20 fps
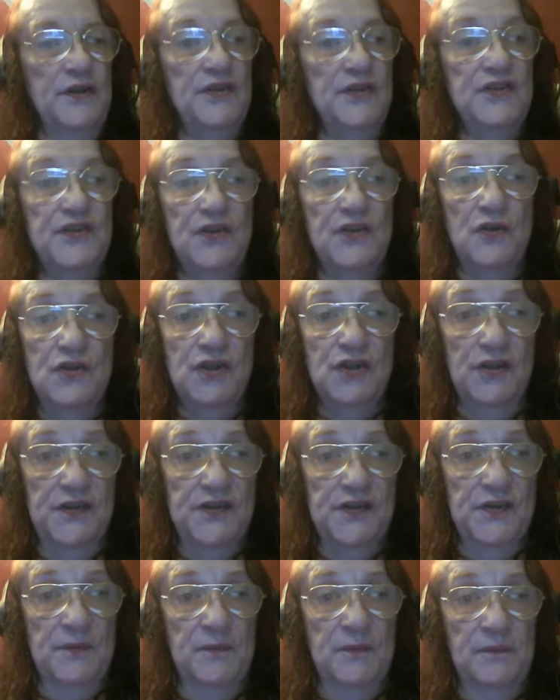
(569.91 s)

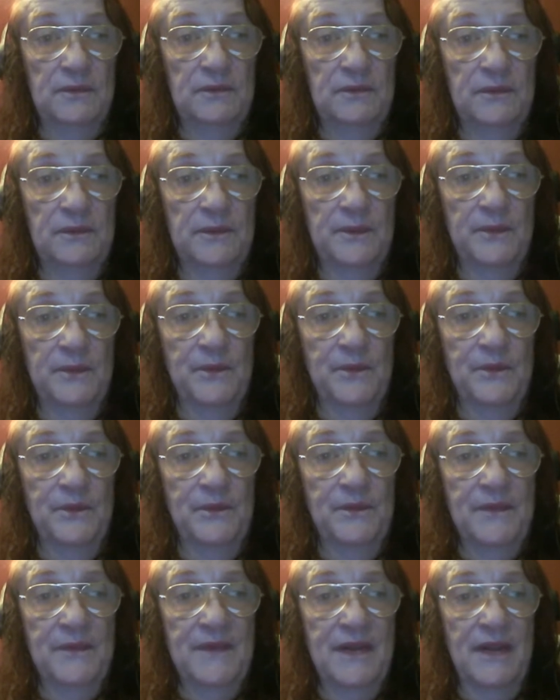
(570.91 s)
socialism.
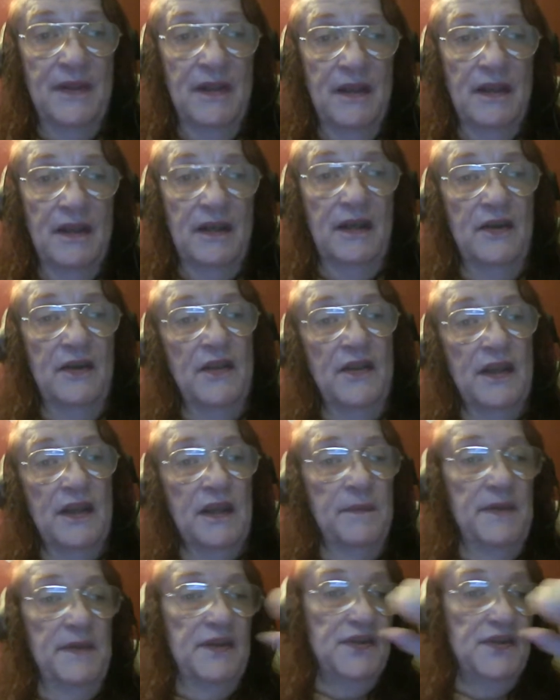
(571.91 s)
I know that can be a